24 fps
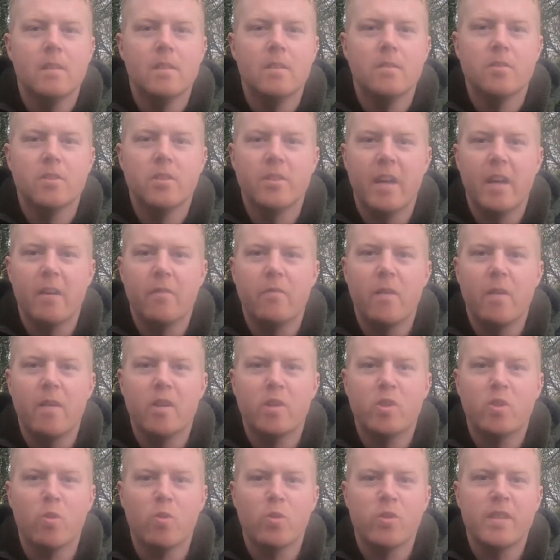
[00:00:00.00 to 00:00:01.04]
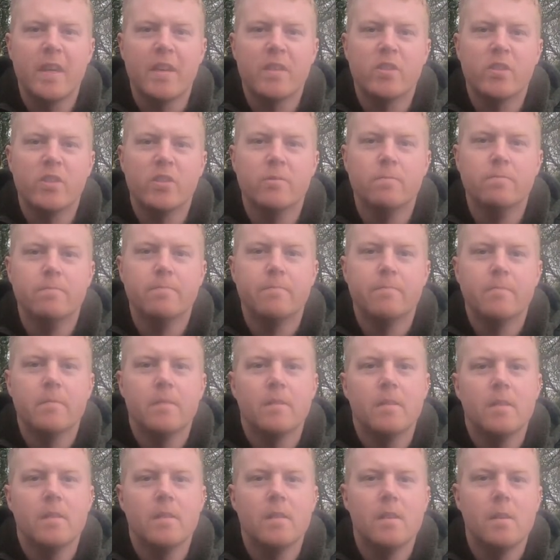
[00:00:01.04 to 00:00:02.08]
So yeah, very short session,
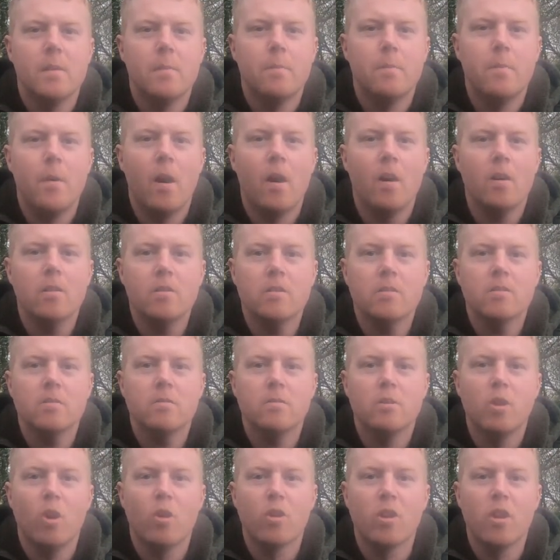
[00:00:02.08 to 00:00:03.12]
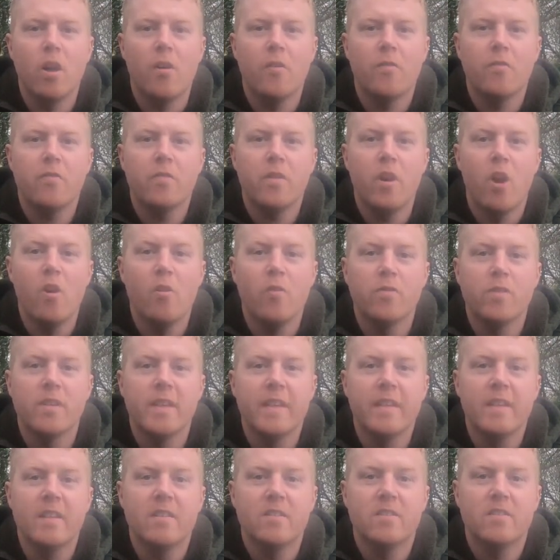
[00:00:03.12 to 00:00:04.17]
but long enough
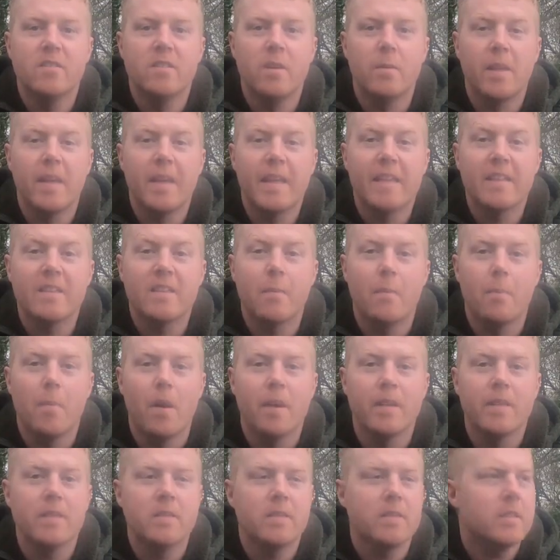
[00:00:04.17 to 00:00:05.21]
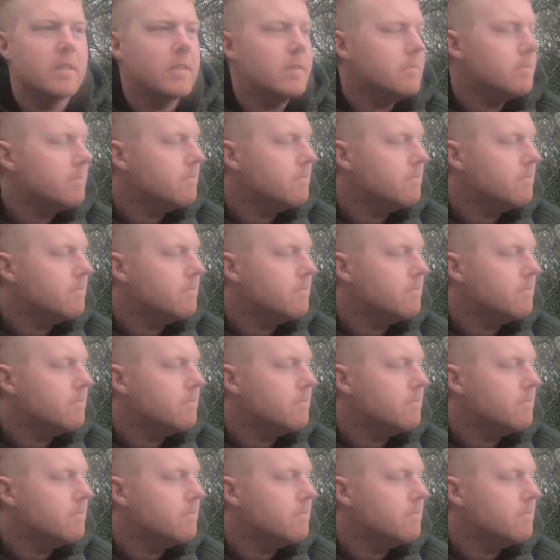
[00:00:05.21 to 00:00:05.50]
hopefully to get a bite.